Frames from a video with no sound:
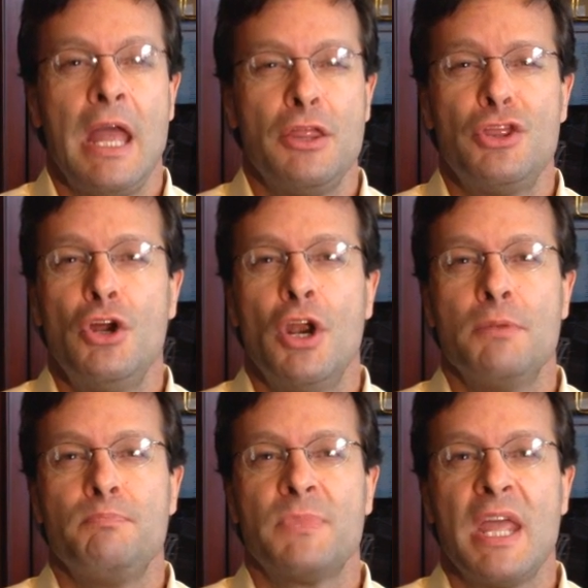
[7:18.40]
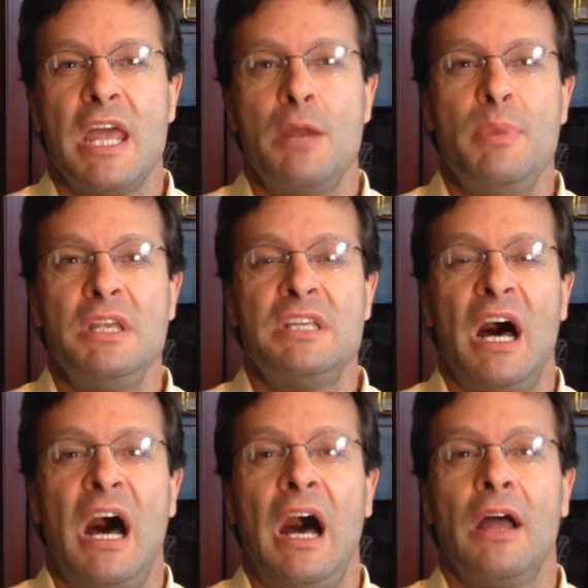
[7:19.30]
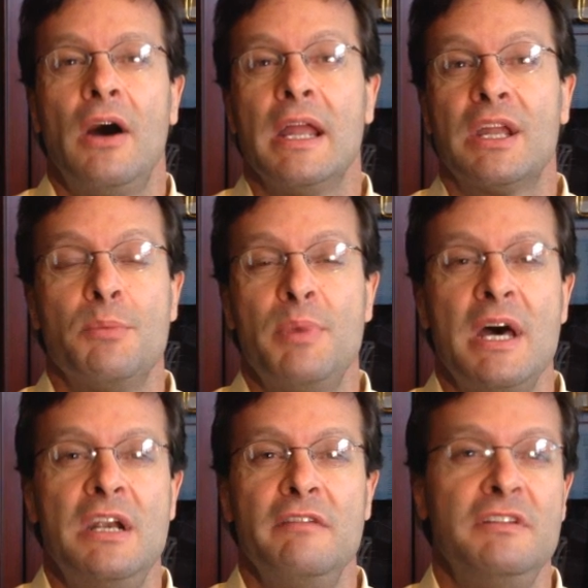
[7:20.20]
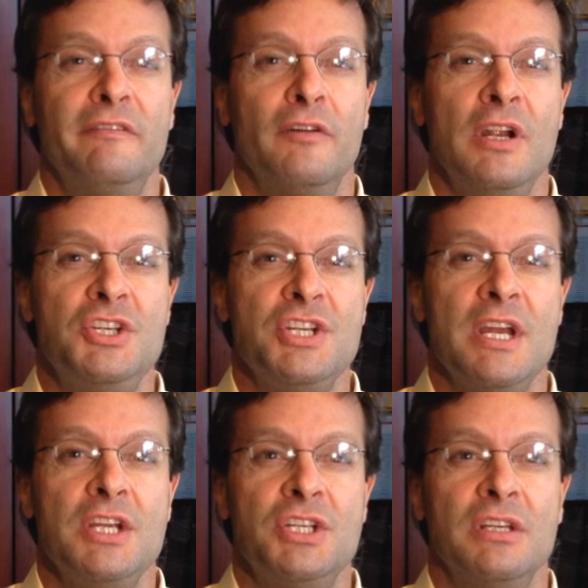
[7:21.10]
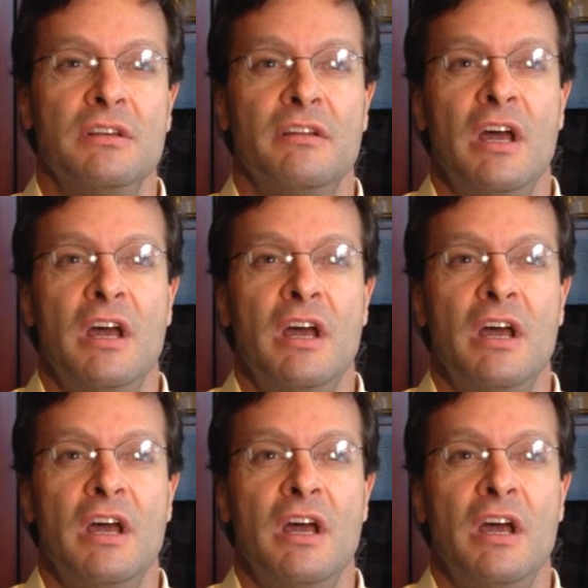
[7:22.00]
And third, in a bid to highlight competitive differentiation,